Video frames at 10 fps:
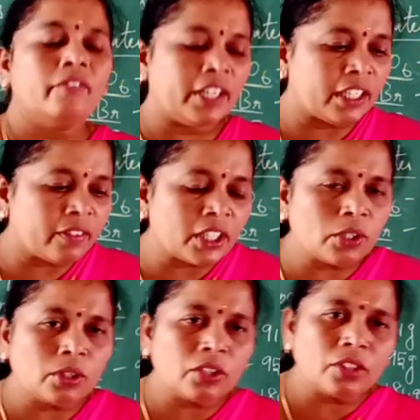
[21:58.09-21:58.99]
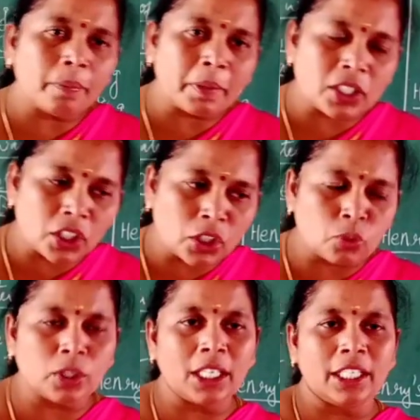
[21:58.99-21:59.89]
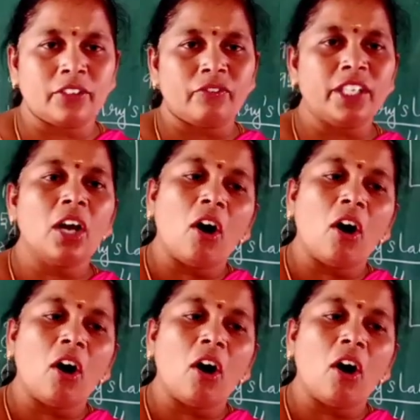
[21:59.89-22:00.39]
Whenever you give the pressure to the liquid